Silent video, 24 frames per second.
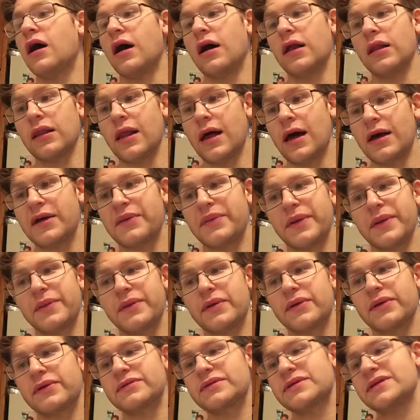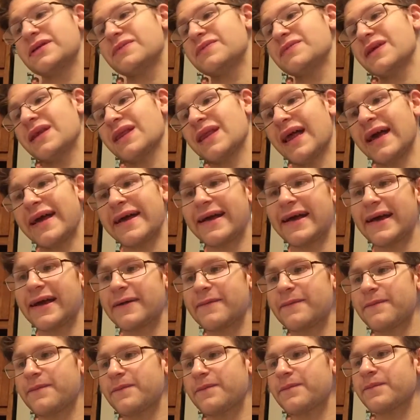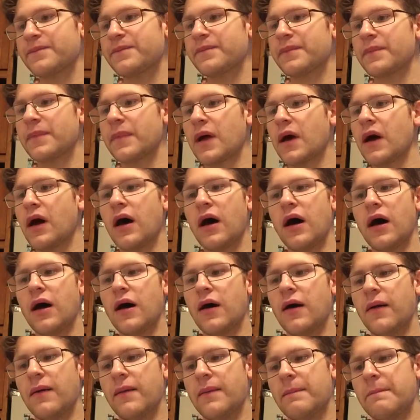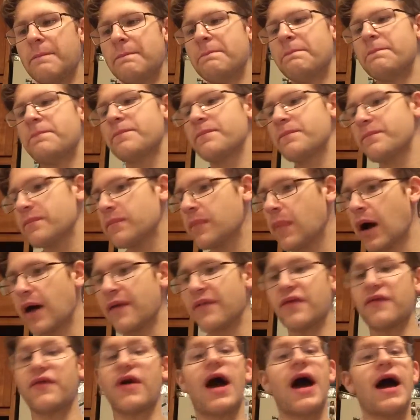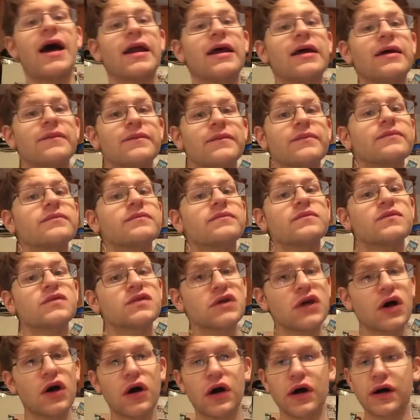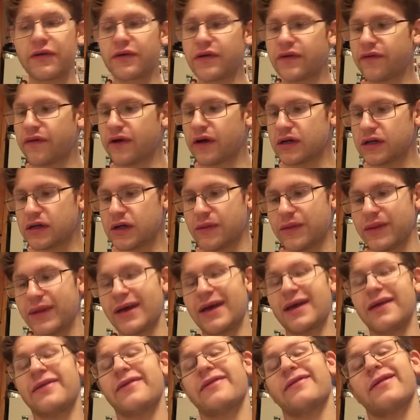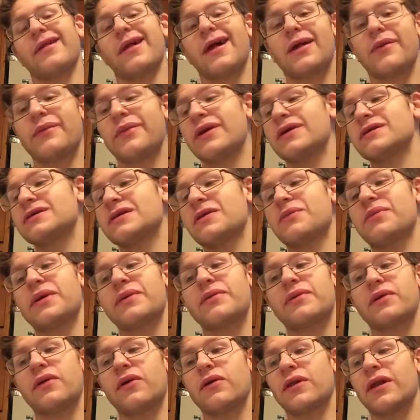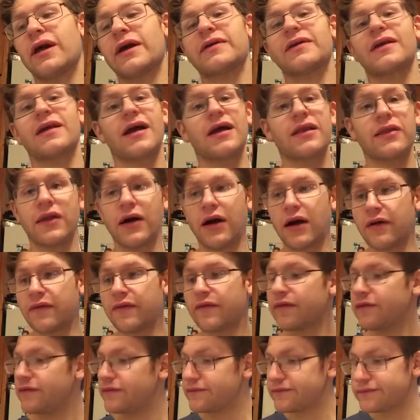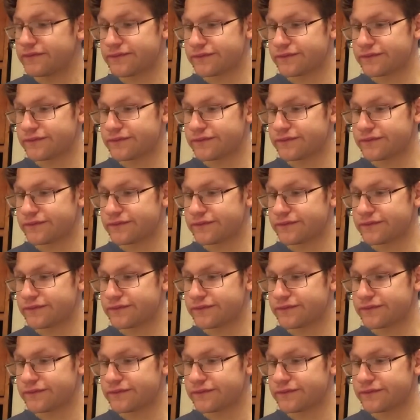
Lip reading: A lot of people don't seem to like it. I've never had it, so I'll give it a fair share. But then there's a lot of beers that people don't like that I love.